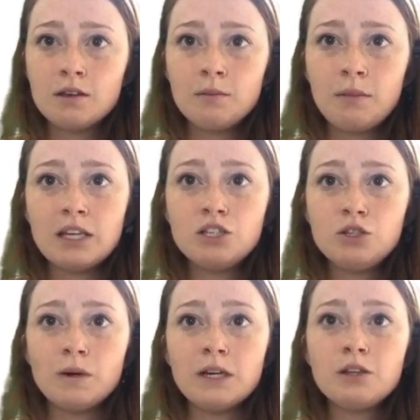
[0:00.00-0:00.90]
Page
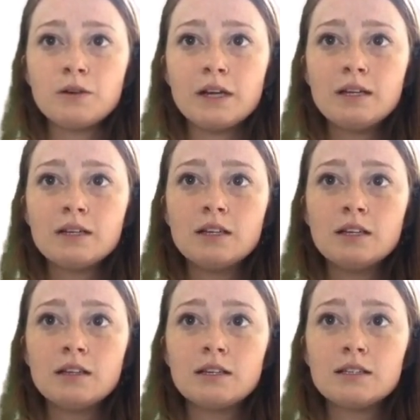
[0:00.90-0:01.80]
23,
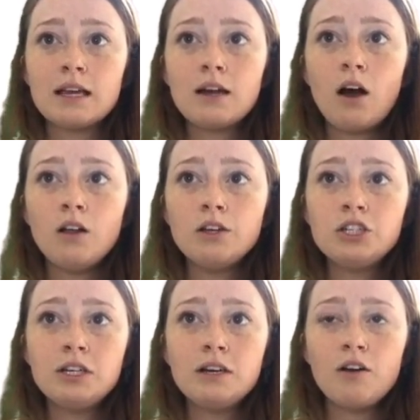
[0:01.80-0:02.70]
the
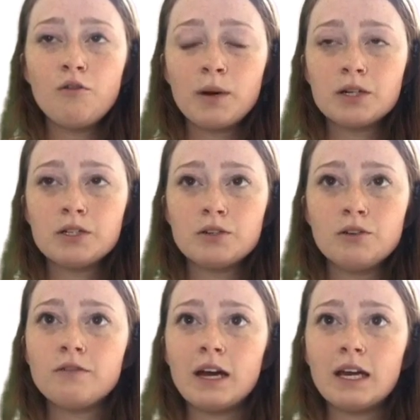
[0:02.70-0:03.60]
psychology of personal
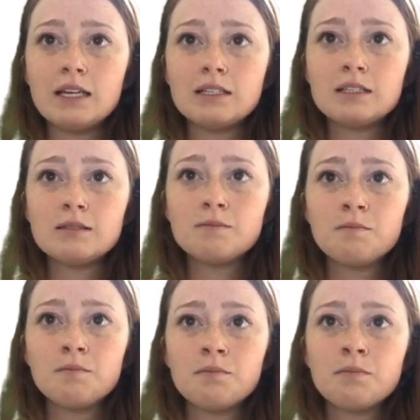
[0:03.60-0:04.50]
finance.
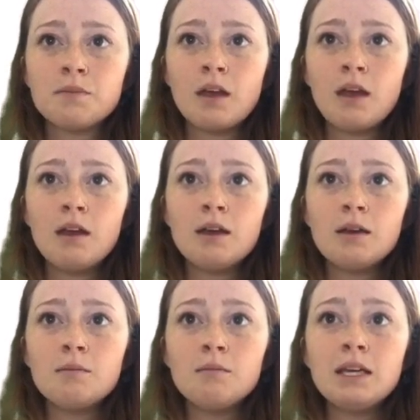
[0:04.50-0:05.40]

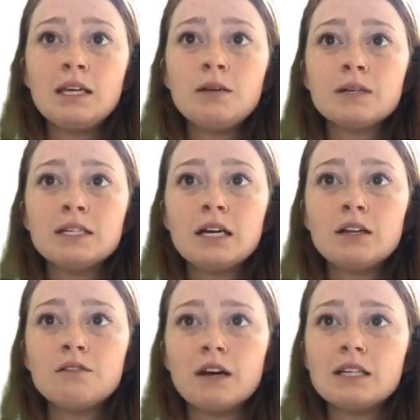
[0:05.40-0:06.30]
Many retail
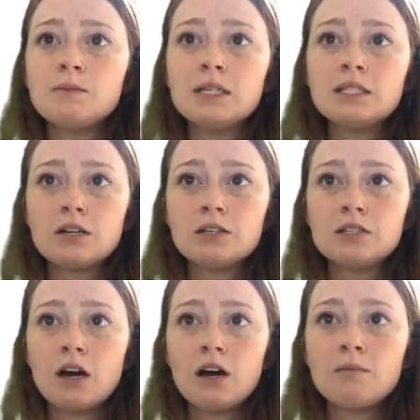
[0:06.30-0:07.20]
investments are
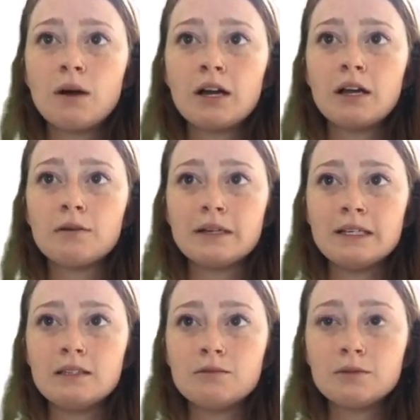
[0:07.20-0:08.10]
stock market
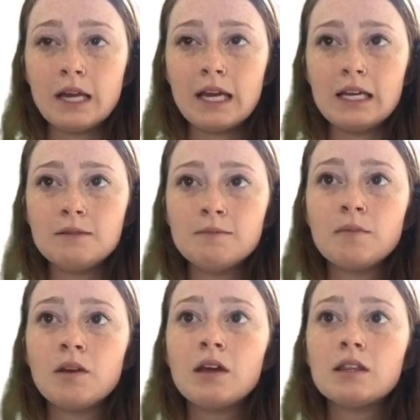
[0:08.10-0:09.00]
related.
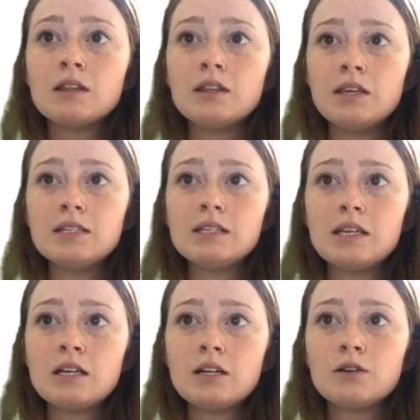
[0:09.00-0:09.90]
These
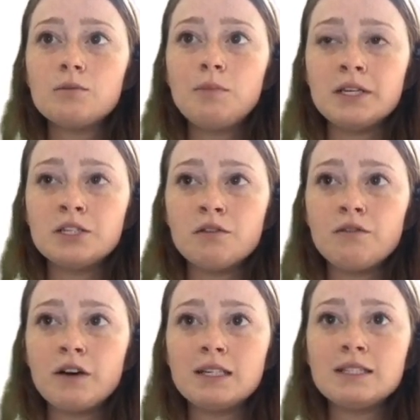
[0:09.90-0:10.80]
include pension
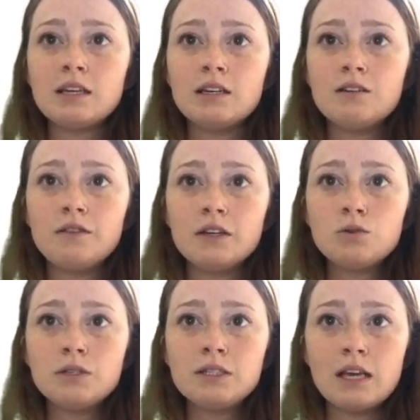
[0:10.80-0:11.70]
funds,
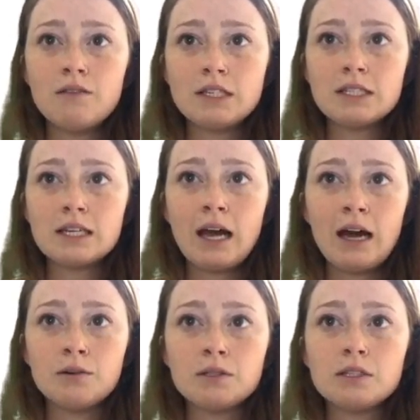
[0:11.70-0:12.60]
individual savings
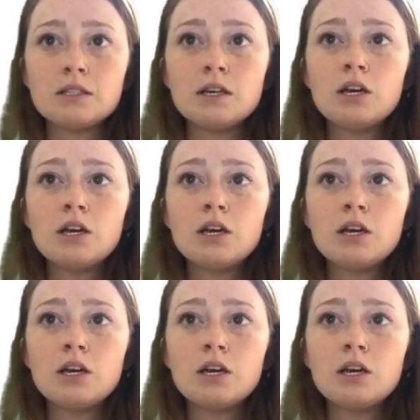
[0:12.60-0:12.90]
accounts,